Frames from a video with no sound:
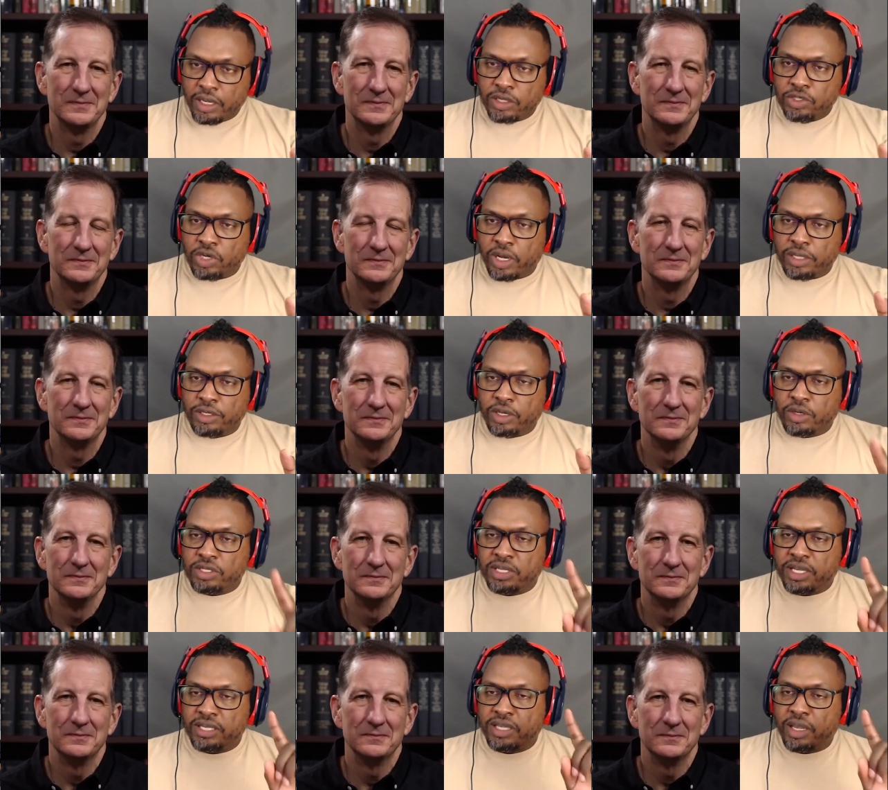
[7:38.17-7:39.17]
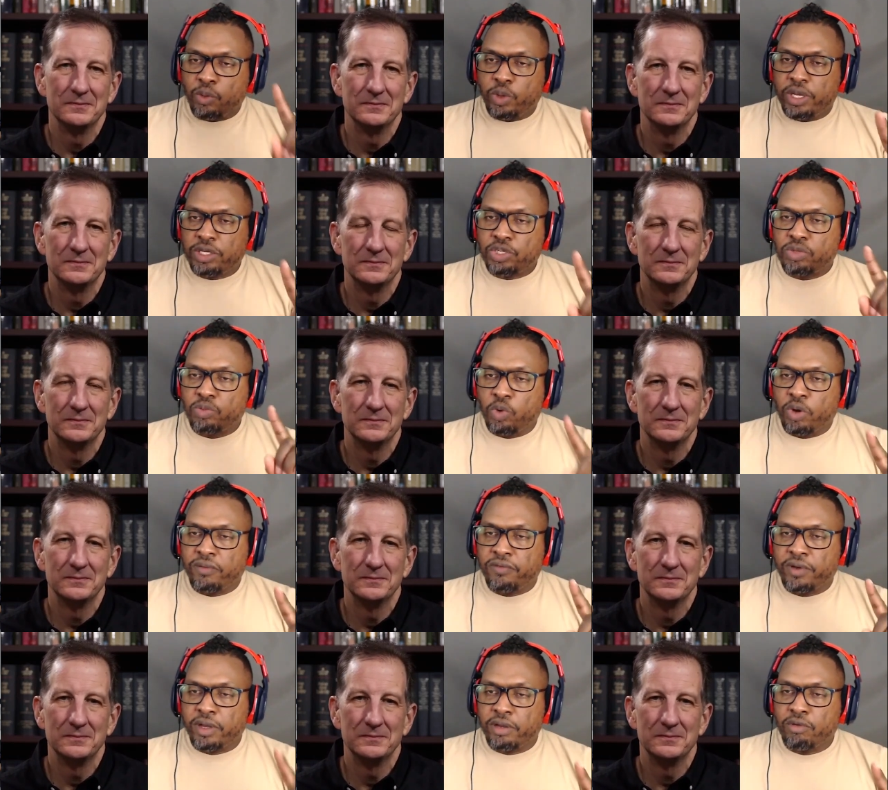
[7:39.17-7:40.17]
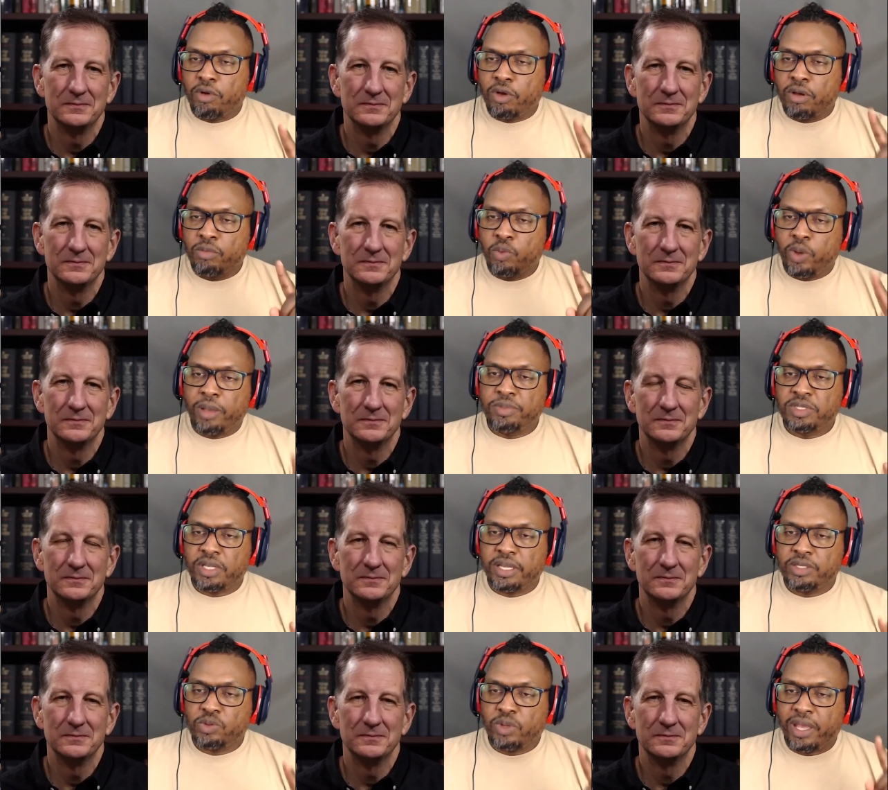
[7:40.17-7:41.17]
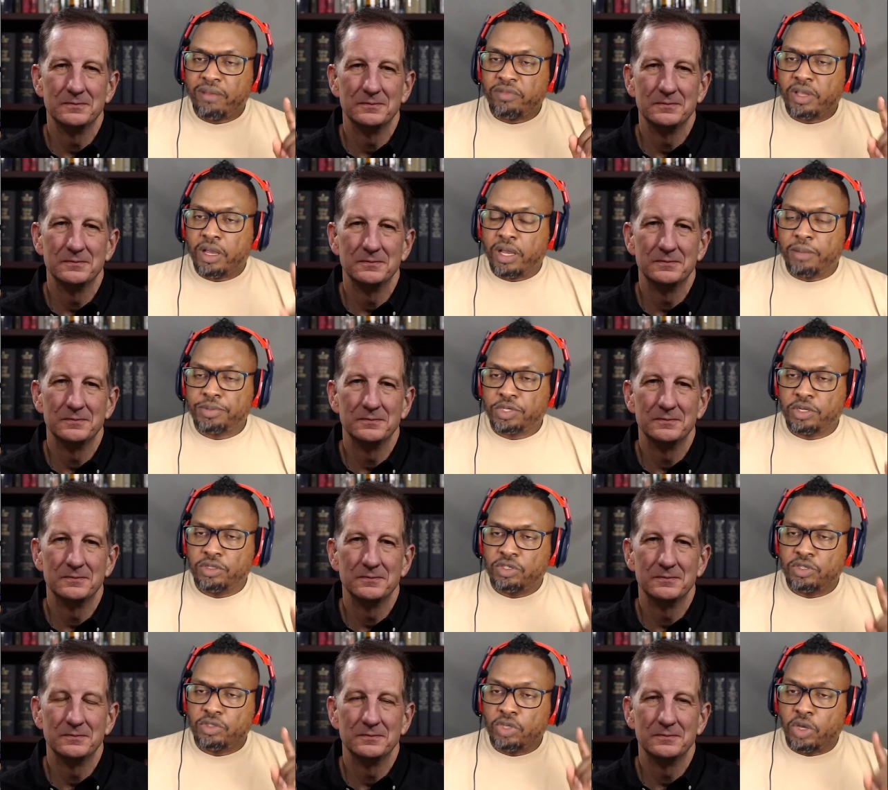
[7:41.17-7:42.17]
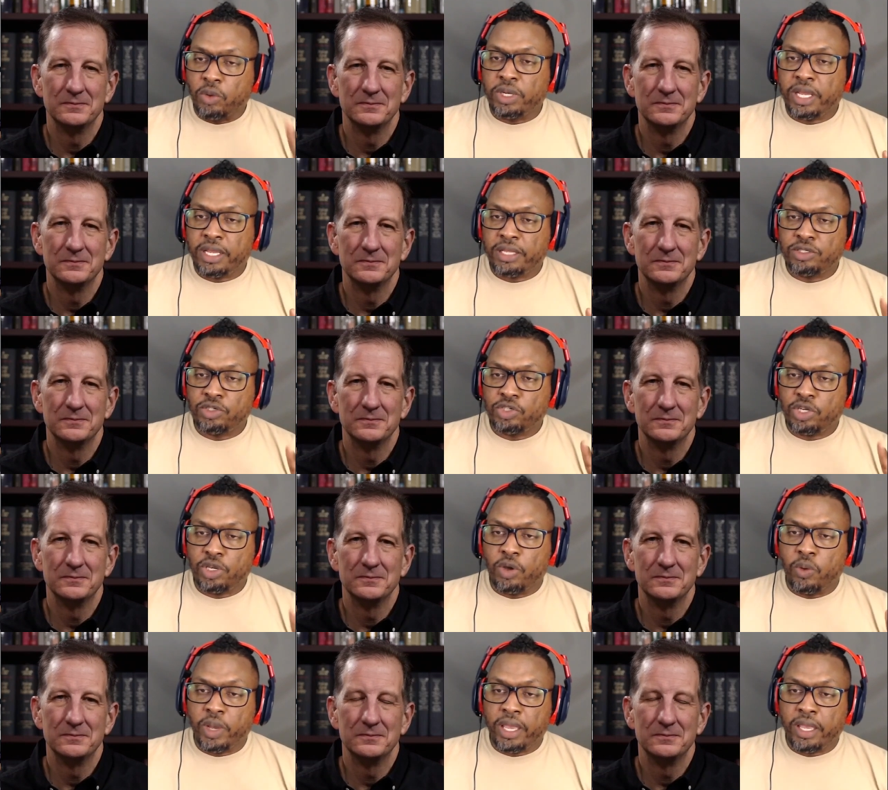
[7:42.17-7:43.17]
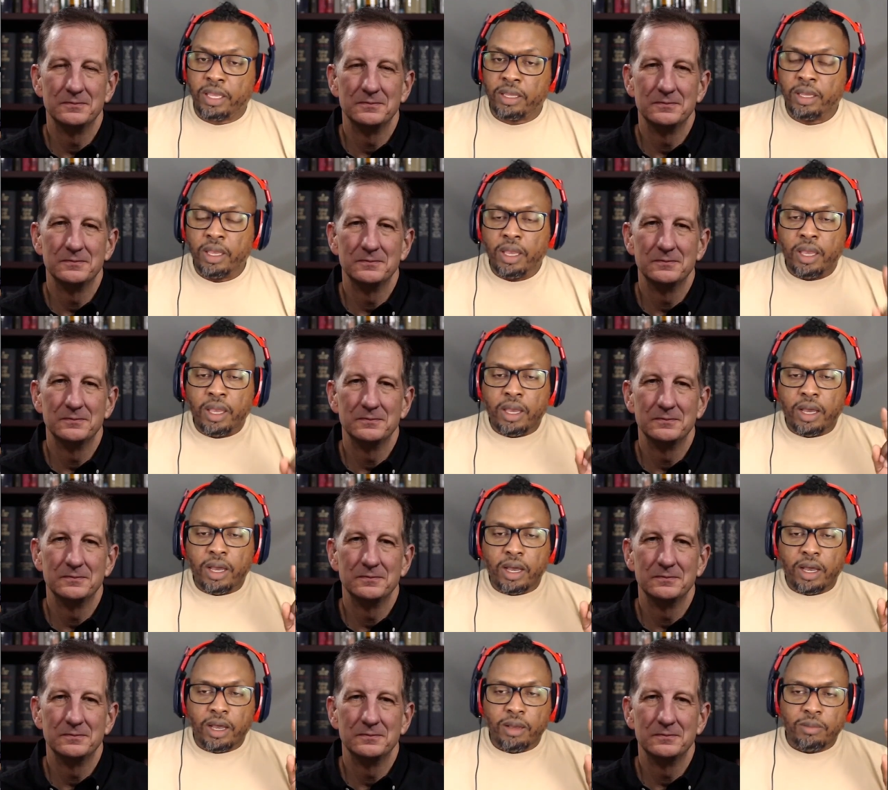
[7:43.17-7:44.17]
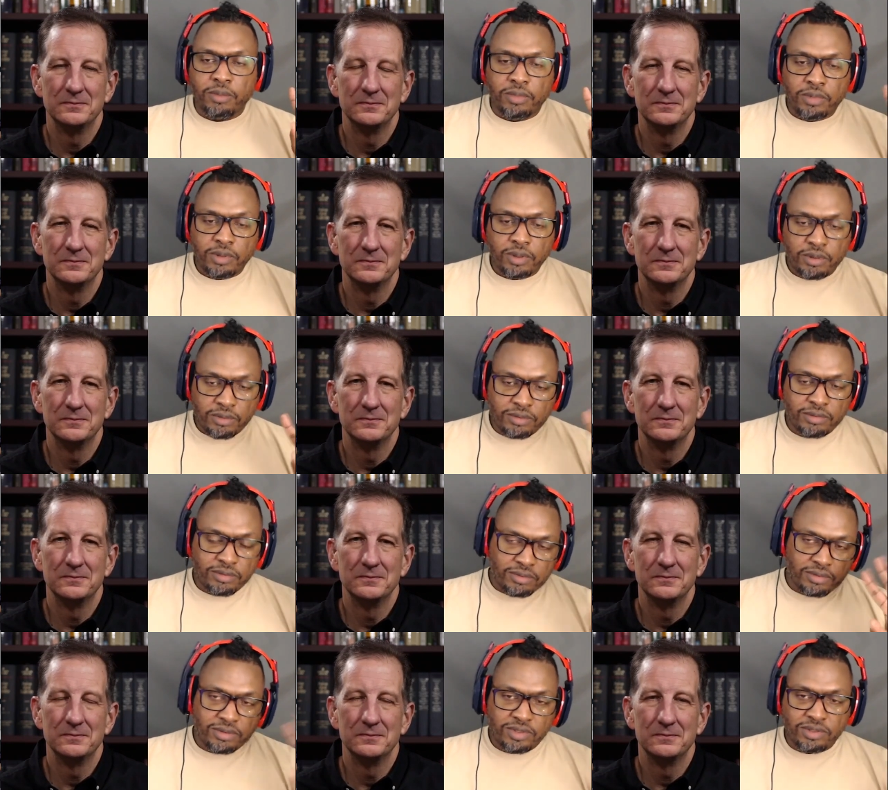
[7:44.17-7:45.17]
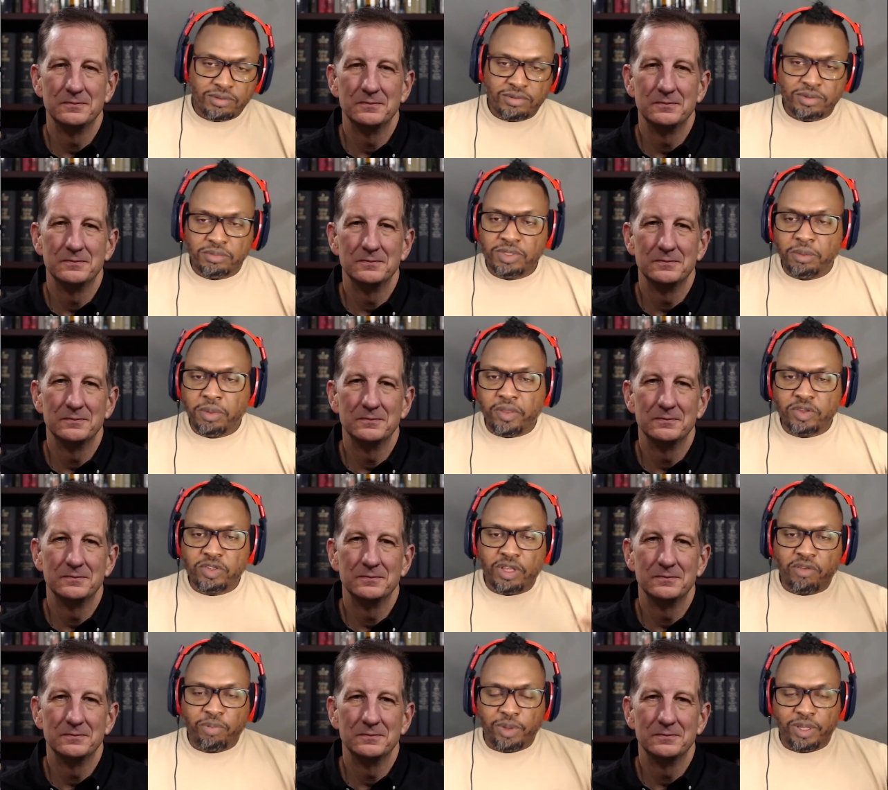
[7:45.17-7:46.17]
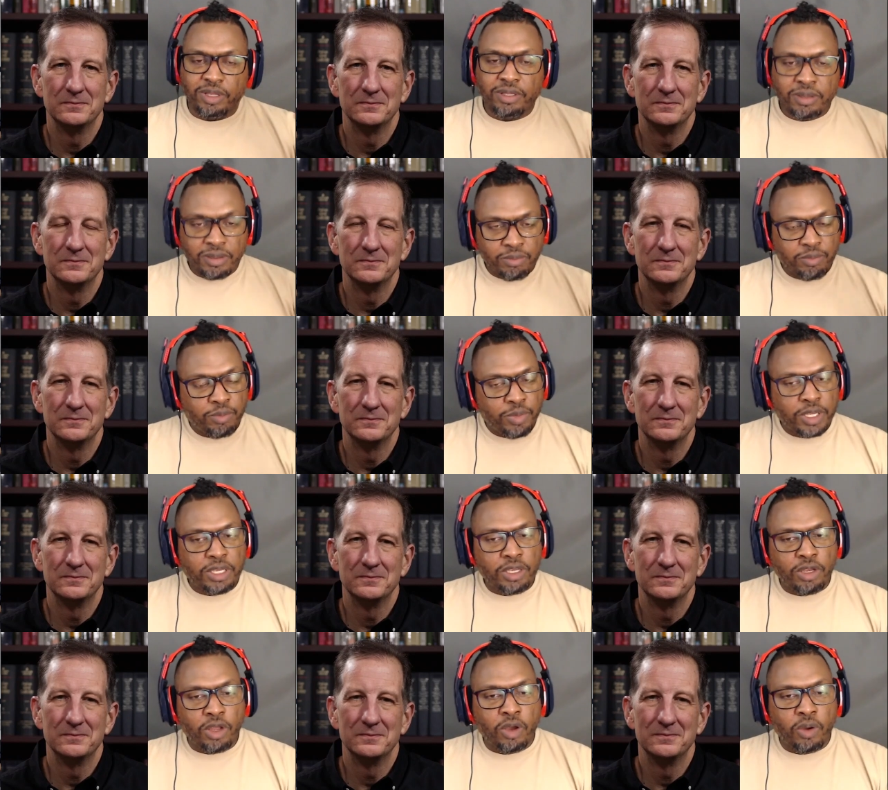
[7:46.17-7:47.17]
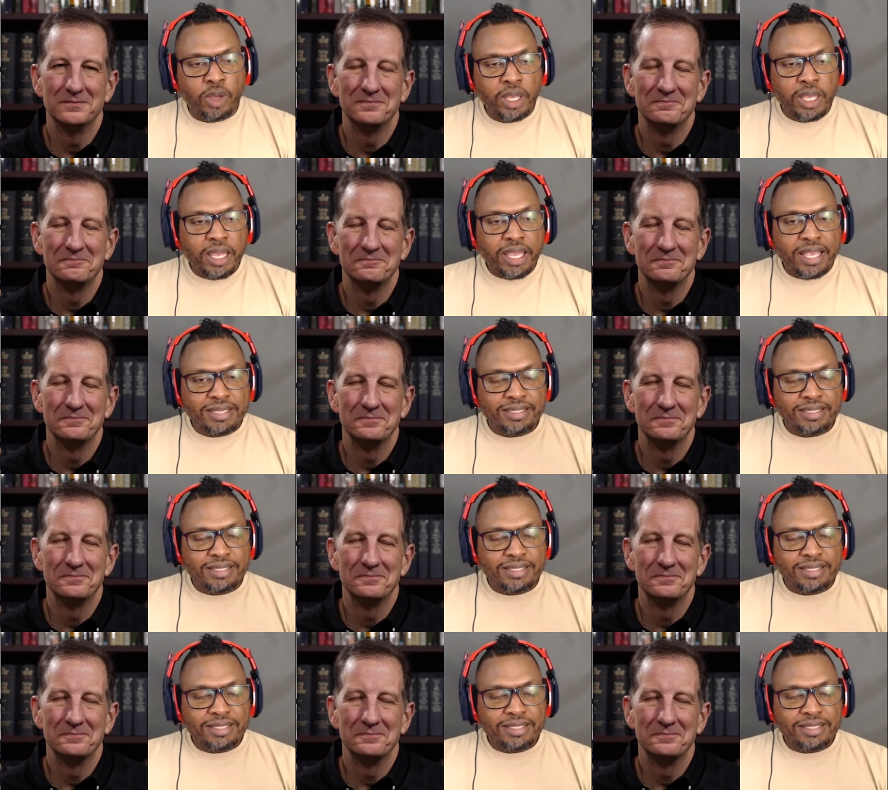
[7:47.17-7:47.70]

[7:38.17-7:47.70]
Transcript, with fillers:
Speaker 1: John Doe says, "I wish more firearm websites would have the option to donate to GOA, um, mm, some some other stuff, but." But you know, is